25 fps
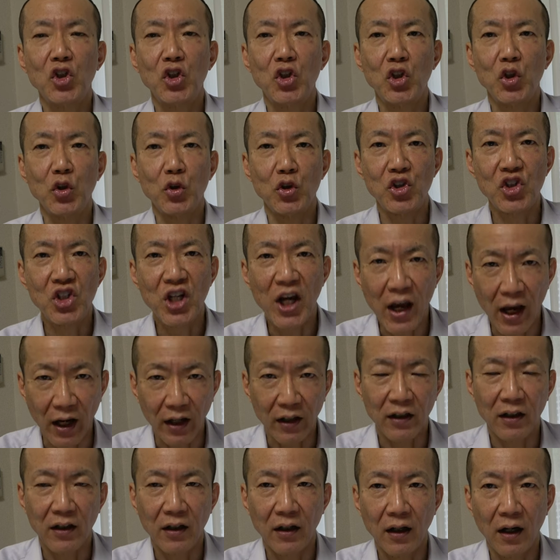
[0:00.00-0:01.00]
to
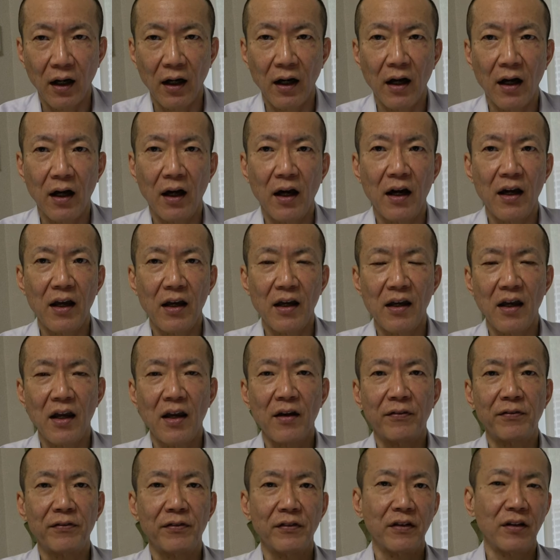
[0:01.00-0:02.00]
check
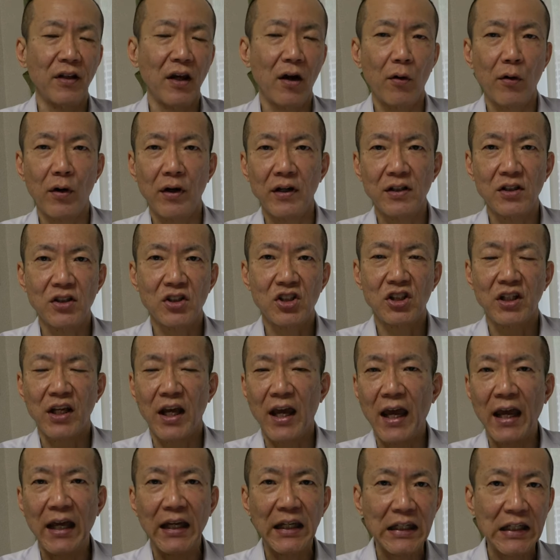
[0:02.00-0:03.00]
if there is
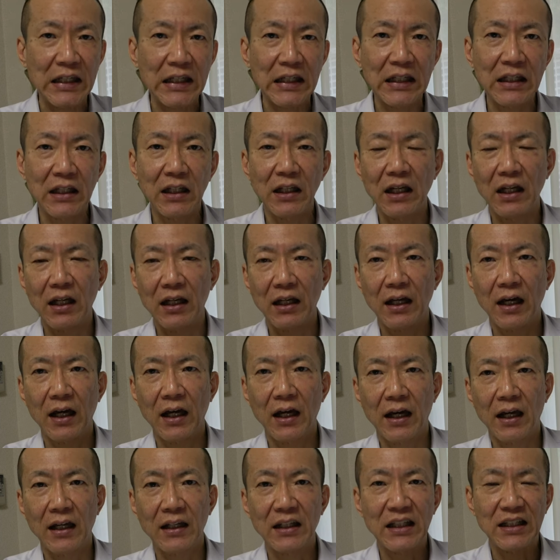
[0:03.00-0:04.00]
any
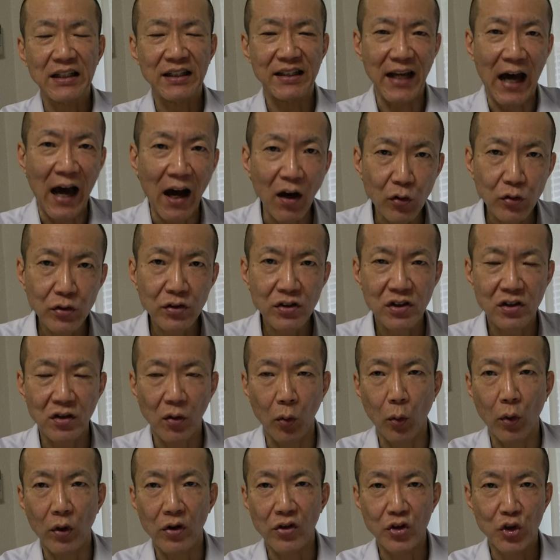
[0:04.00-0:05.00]
doubts
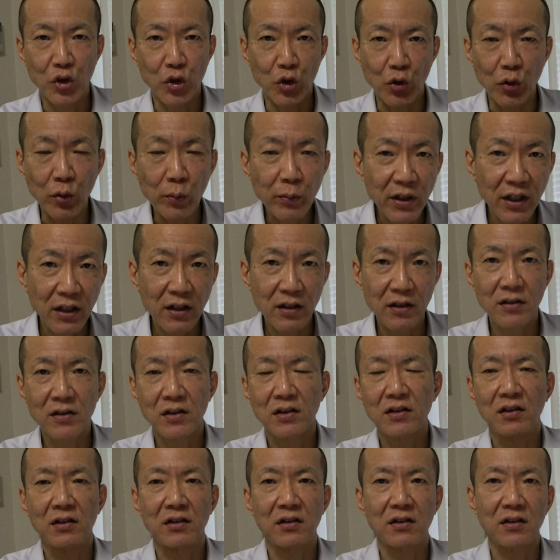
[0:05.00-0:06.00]
or
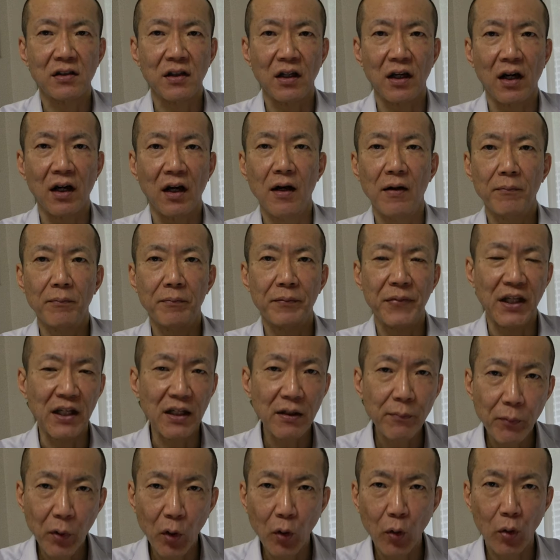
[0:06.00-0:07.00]
dubious
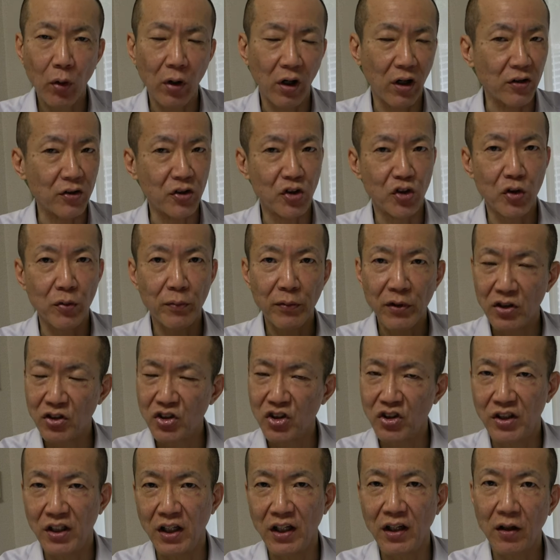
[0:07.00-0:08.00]
people or
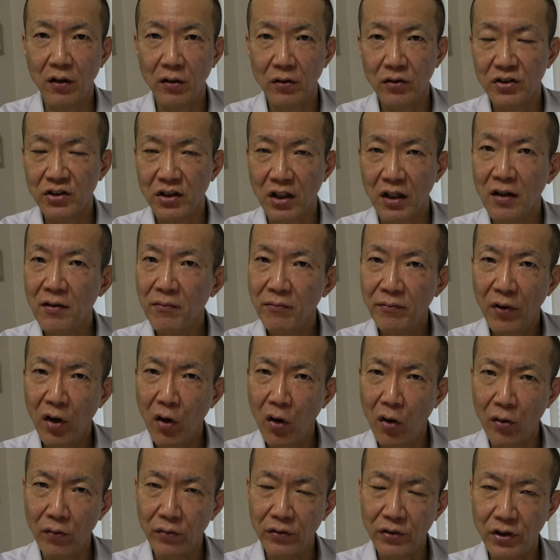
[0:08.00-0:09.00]
dubious deals are
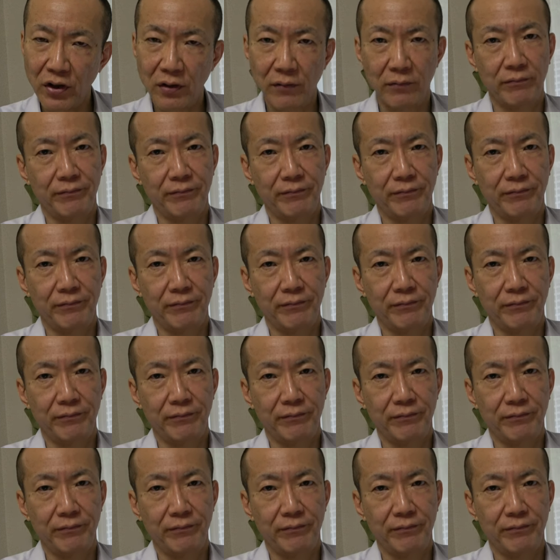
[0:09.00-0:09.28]
involved.